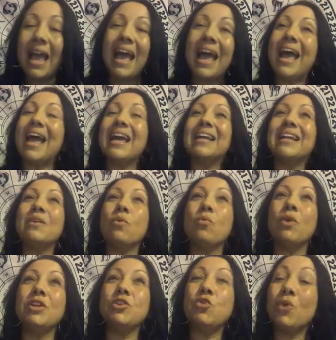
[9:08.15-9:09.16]
And
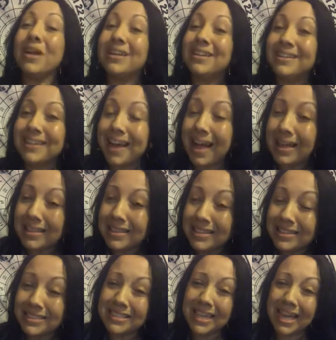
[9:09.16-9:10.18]
when you
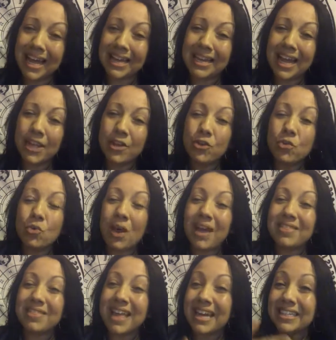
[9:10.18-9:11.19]
acknowledge that, and
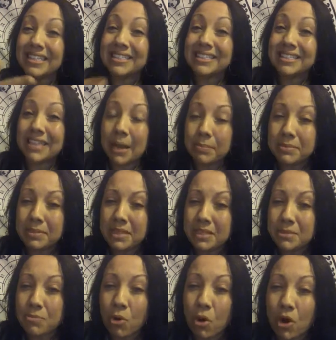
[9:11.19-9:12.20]
that acceptance
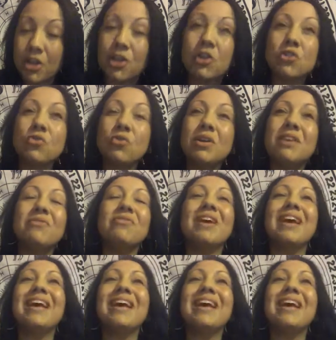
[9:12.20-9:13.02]
part of your grief,